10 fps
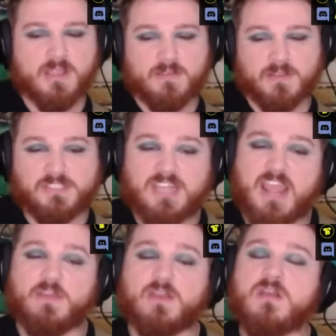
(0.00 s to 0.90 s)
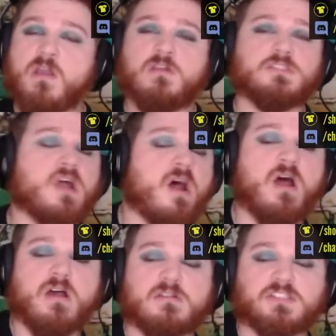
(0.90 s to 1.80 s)
They say the girls
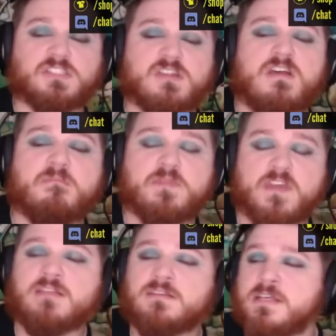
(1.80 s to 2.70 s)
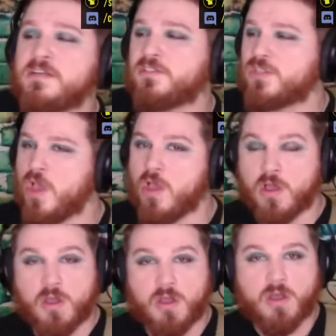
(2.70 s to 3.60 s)
are something else
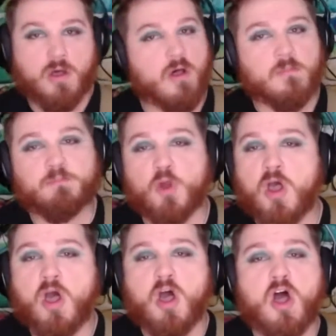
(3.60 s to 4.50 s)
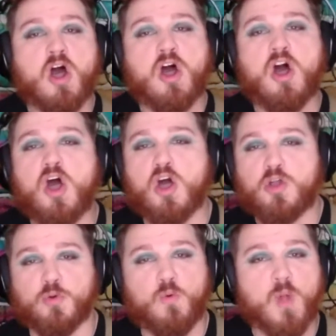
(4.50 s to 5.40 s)
on
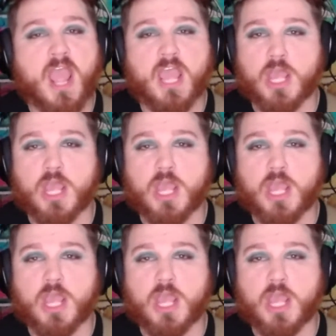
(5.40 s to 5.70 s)
Broadway,